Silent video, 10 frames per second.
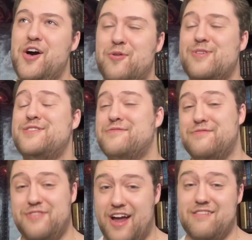was
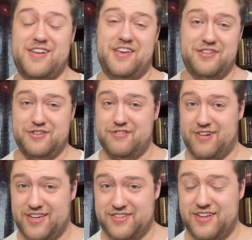very
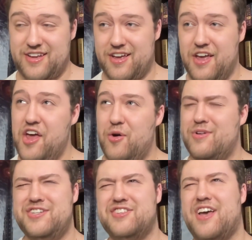interesting,
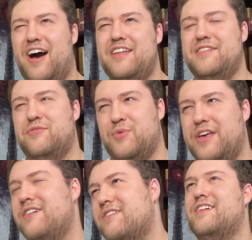which is kind of
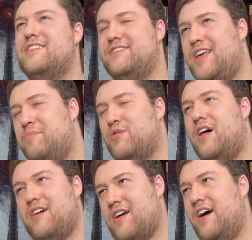weird, because that
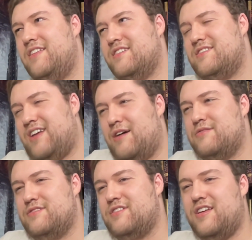plot kind of
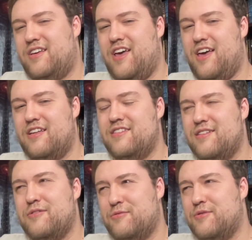sounds like it
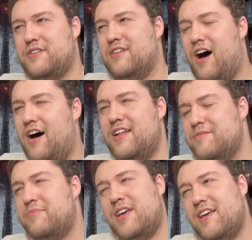would
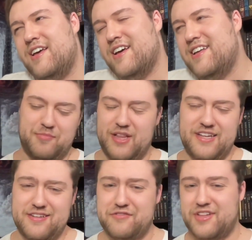not be, but I
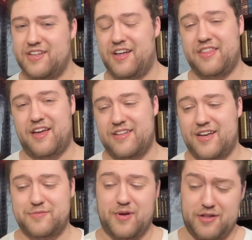did really like that
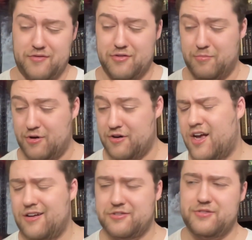aspect of the book.
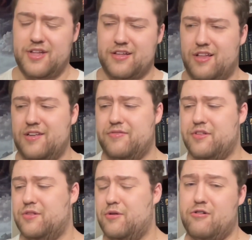I also like a lot of the
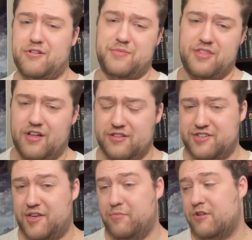lore and
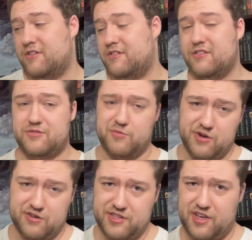mythology he put into this
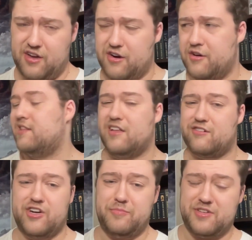world here. A lot of
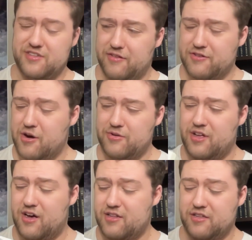creepy stuff going
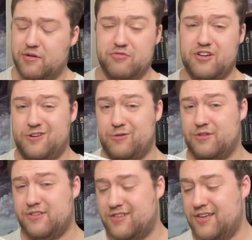on, you know, pretty cool
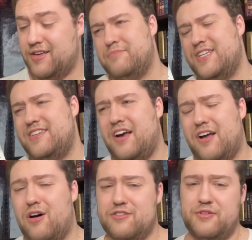to see. But you see, I
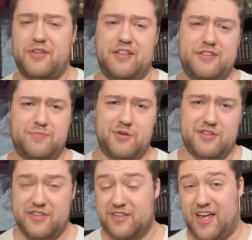also thought this
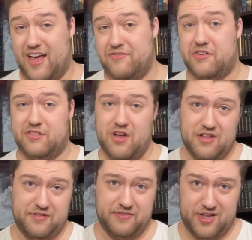book did have a
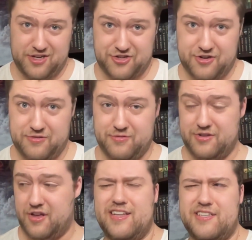lot of
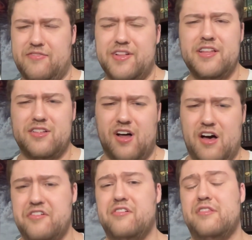issues. It's definitely
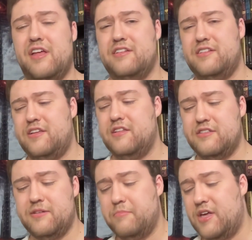longer than it
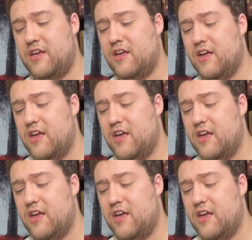needed to be.